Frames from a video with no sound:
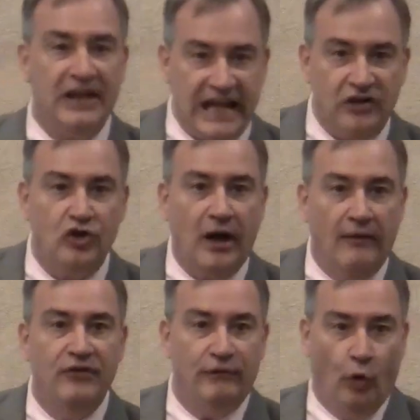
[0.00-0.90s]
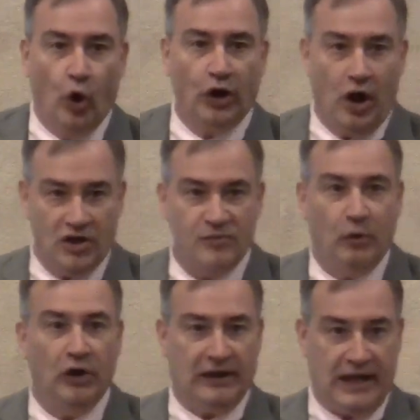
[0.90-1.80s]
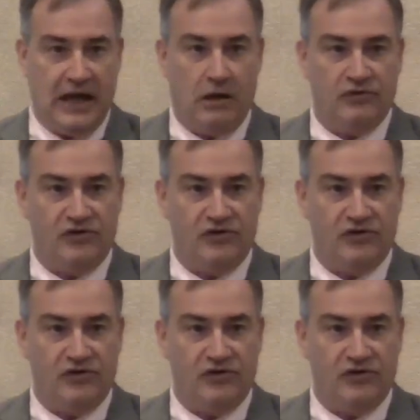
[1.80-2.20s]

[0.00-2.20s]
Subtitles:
each of the four gospel accounts.